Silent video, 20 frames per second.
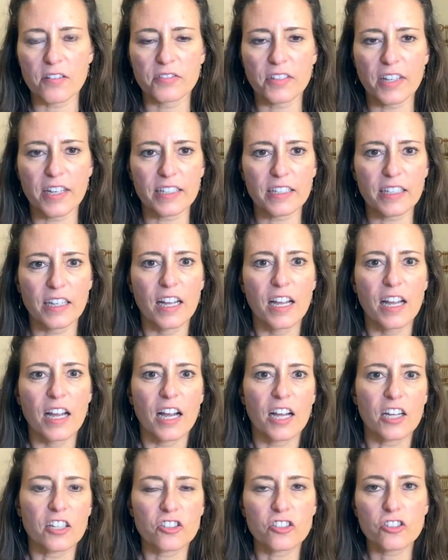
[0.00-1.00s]
like
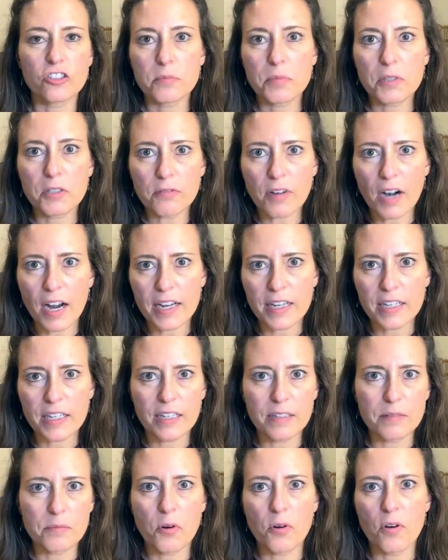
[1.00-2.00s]
I should be
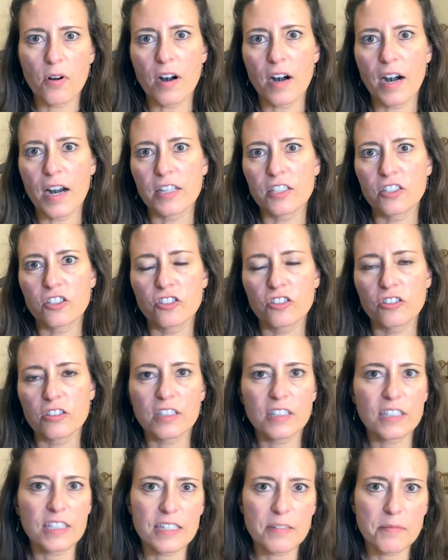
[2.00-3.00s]
writing more, I should
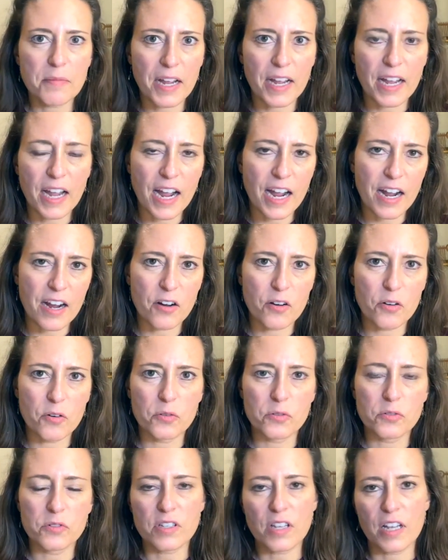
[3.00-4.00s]
clean my
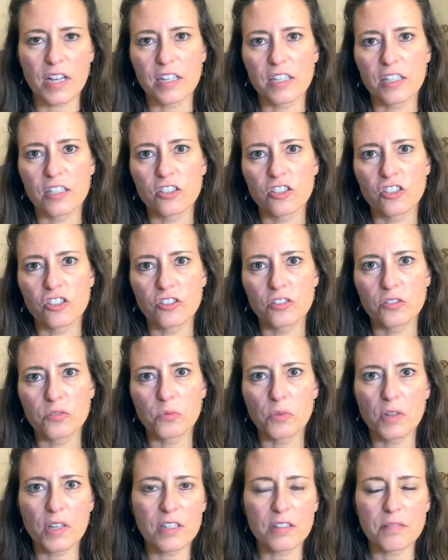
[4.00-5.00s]
house, I should
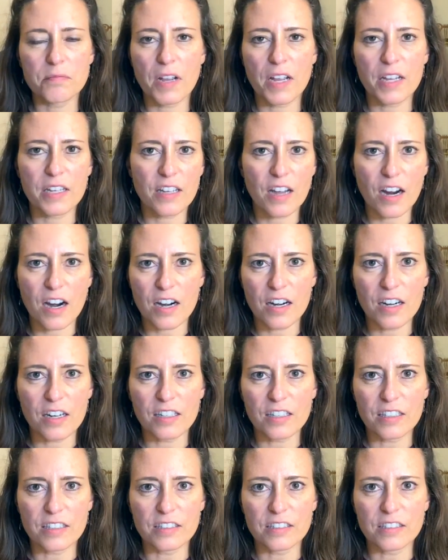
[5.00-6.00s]
weed my
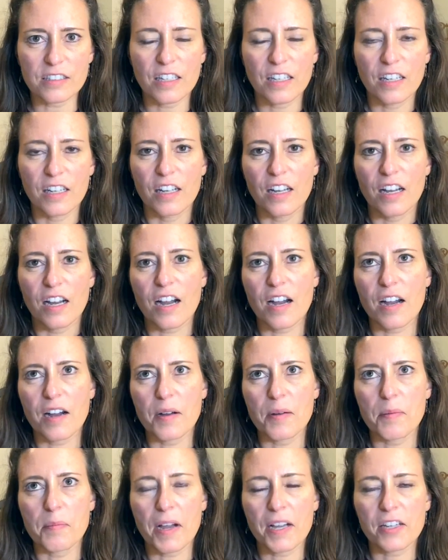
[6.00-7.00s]
yard,
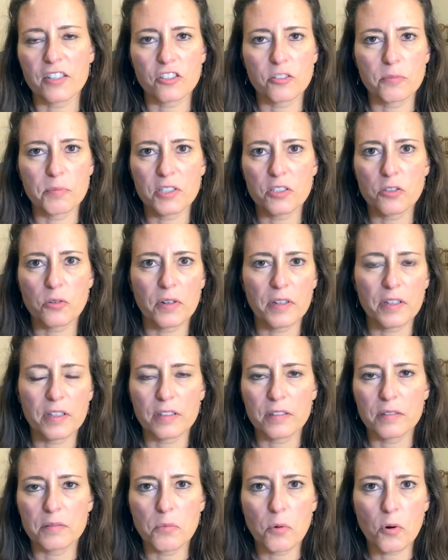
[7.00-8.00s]
I should be
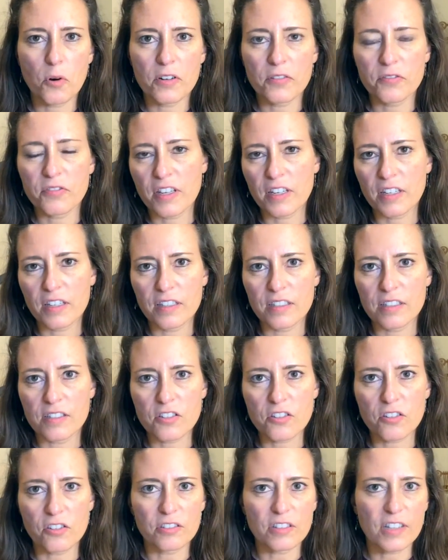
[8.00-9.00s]
doing more of
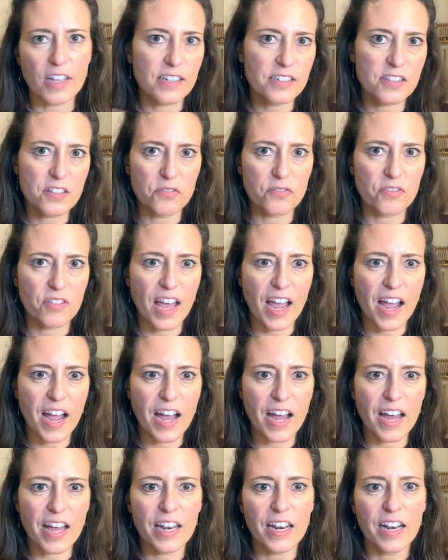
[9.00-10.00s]
this or less of
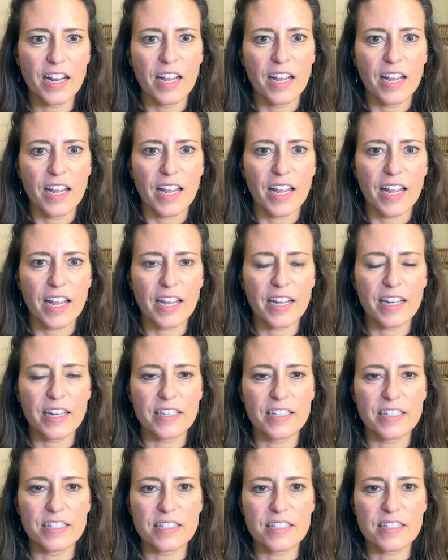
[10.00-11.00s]
that.
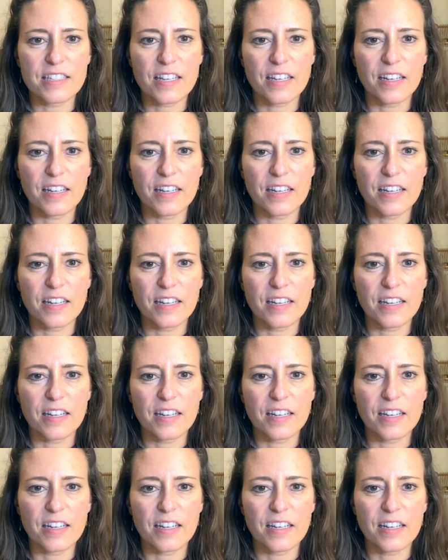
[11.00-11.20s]
And,